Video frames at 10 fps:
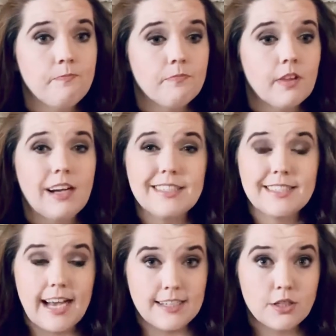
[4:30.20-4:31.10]

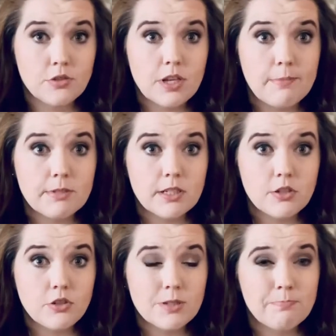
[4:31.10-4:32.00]
assess those
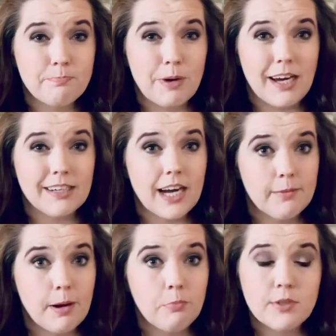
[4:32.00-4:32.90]
obstacles, but
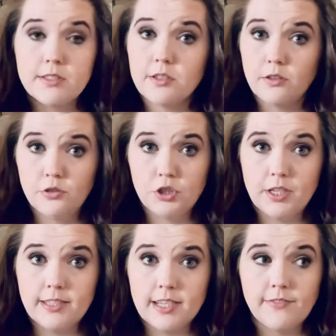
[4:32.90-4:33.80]
come up with
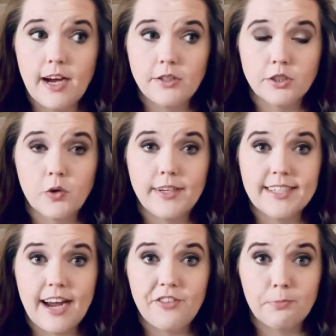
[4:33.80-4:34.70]
solutions of how you're going
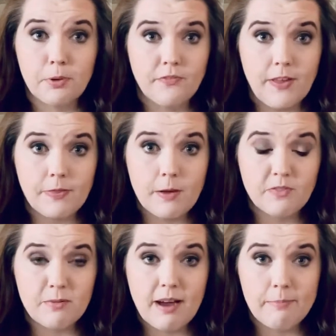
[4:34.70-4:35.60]
to either prevent them
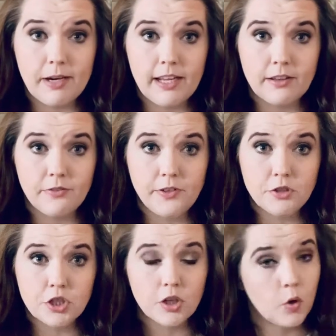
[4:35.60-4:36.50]
from happening in the
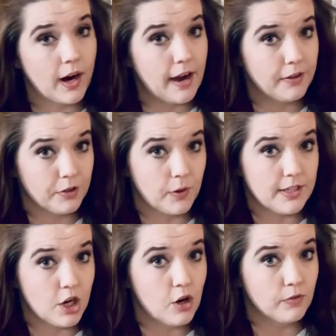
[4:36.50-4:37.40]
future or how you're going
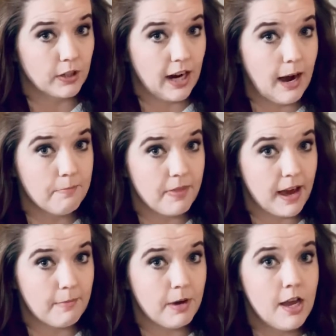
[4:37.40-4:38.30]
to overcome
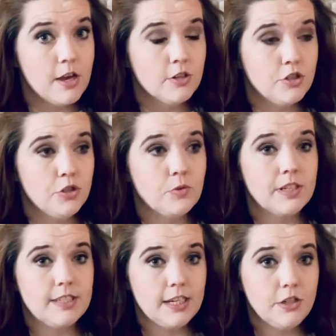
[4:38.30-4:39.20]
them to
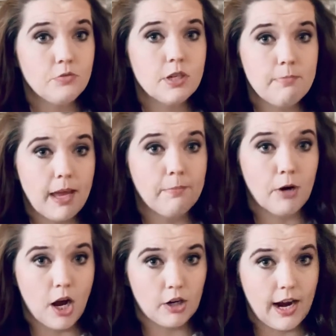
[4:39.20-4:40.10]
continue to make
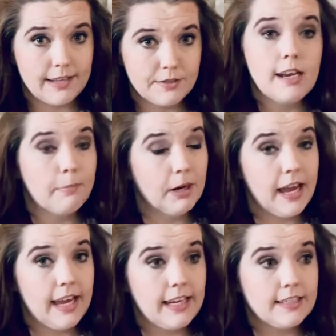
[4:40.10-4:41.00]
progress. Number
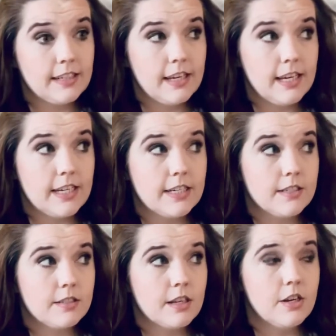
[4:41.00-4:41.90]
8
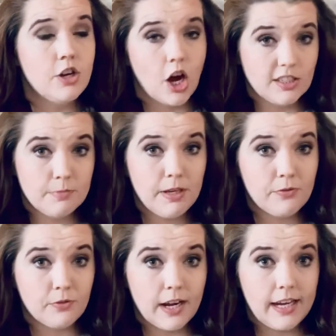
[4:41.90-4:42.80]
is not to be
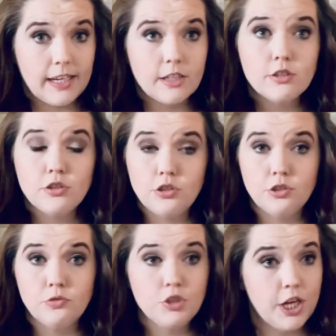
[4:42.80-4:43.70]
afraid
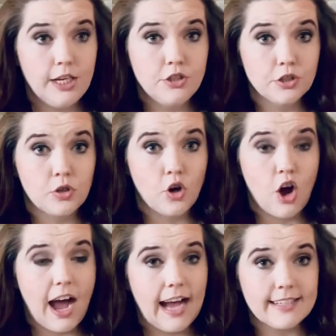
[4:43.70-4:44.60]
to change your goal
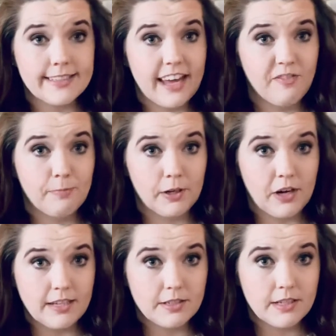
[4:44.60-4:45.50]
as life
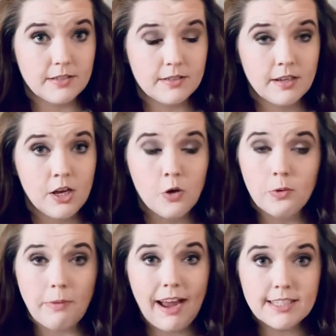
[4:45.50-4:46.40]
progresses. When
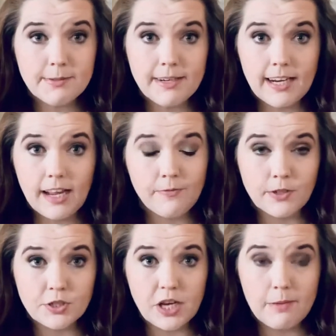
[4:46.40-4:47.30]
my husband and I
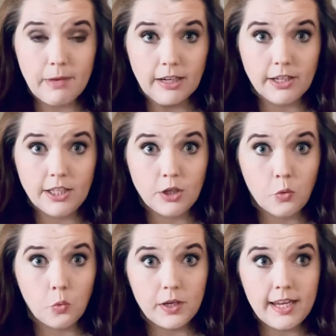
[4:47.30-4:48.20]
first got married,
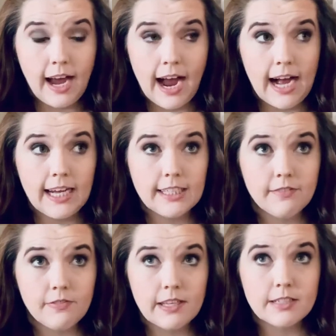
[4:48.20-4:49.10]
we had
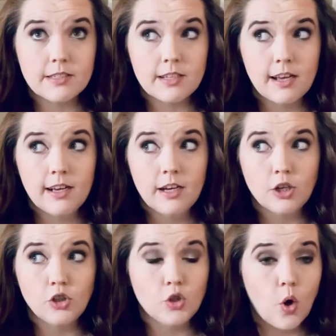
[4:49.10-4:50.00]
this
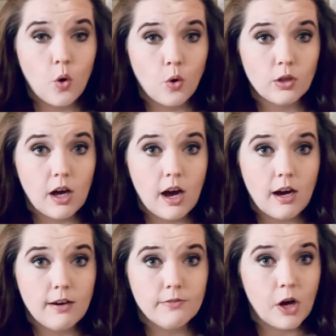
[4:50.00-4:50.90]
goal
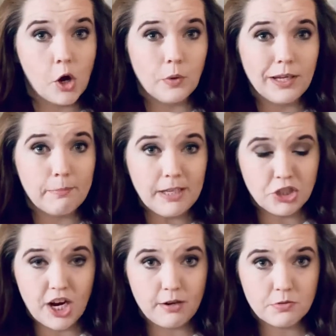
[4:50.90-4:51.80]
of owning a beach
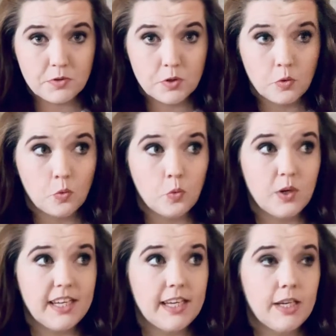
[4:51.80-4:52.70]
house.
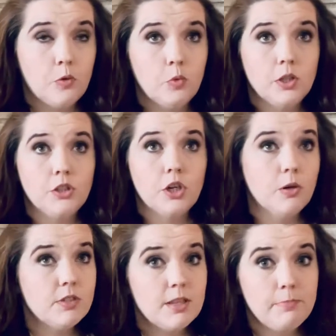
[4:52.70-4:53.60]
We would go
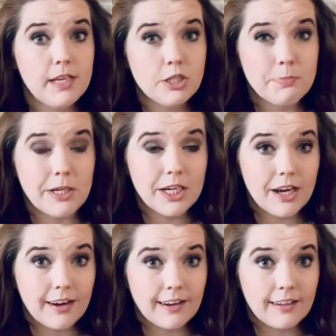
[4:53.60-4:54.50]
to the beach
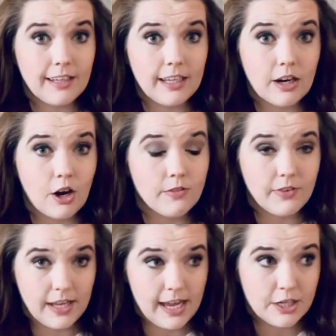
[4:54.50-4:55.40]
periodically on
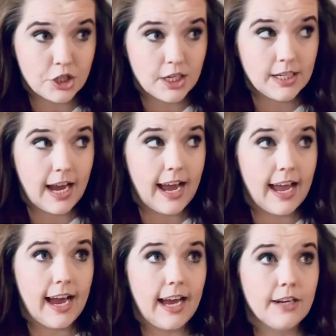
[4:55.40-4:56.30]
vacation
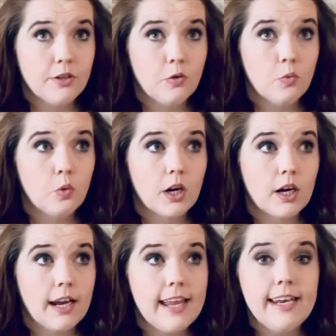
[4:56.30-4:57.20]
and
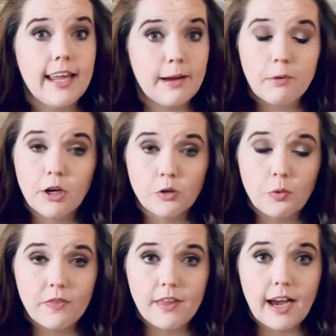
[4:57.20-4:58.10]
were enamored
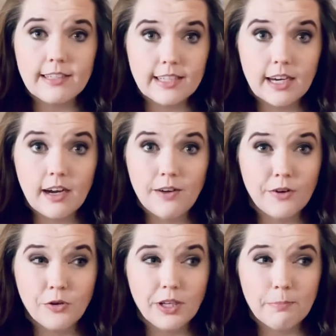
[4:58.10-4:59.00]
with the idea of
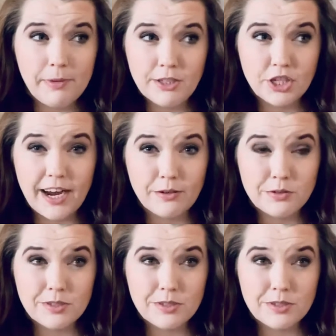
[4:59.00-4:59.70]
owning a beach house.